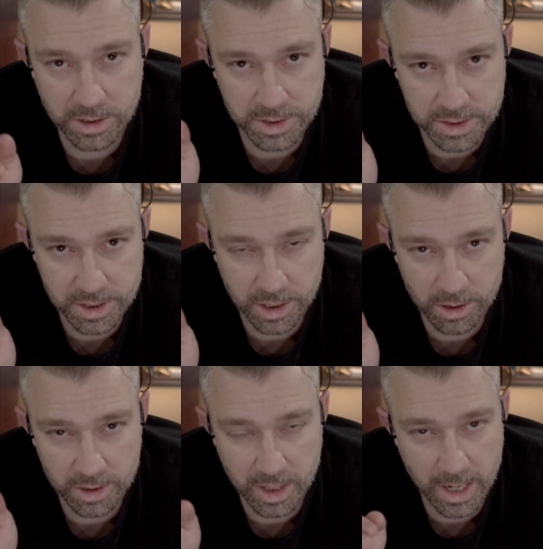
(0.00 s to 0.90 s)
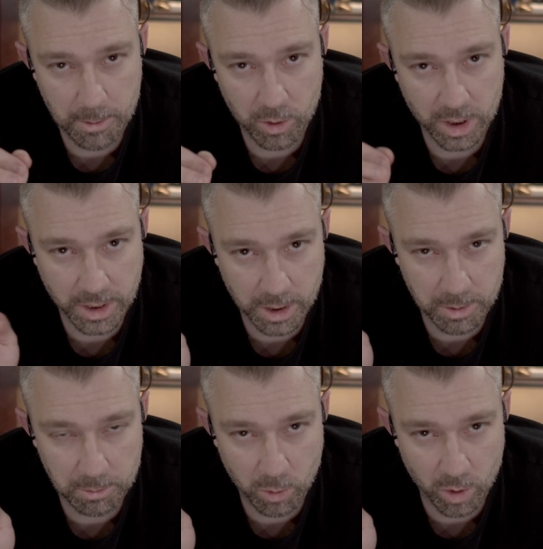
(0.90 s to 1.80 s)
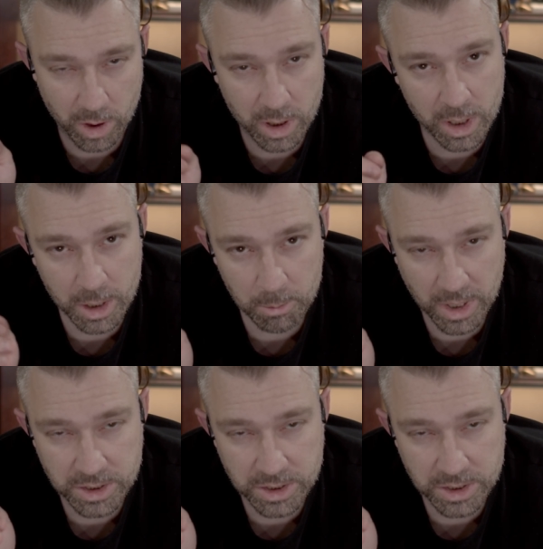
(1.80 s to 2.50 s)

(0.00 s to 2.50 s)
just to secure the cable a little bit more. Make